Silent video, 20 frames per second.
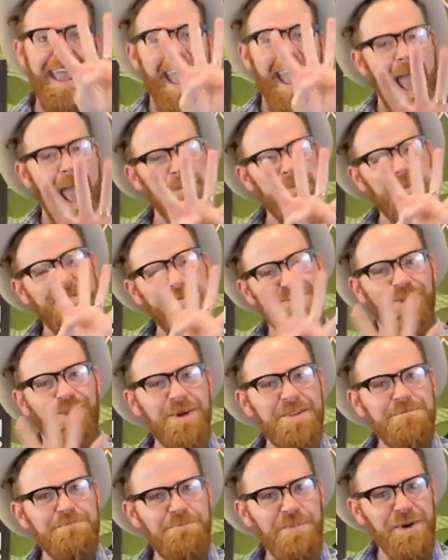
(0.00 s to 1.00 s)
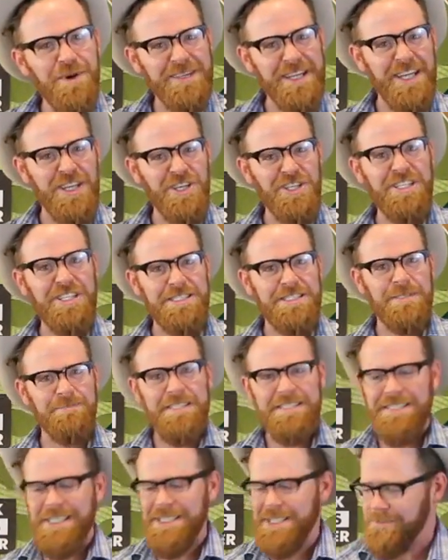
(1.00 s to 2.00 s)
Happy 4th birthday. You're getting to be
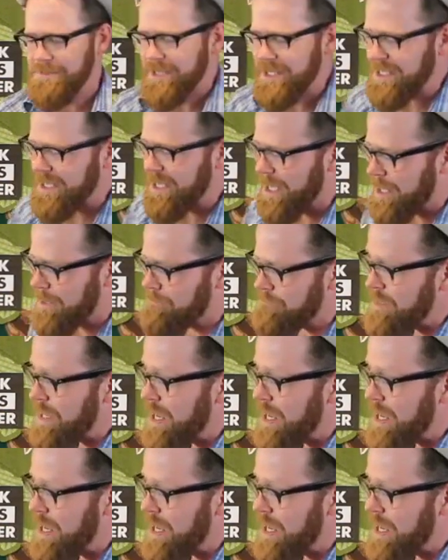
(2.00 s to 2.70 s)
such a big kid.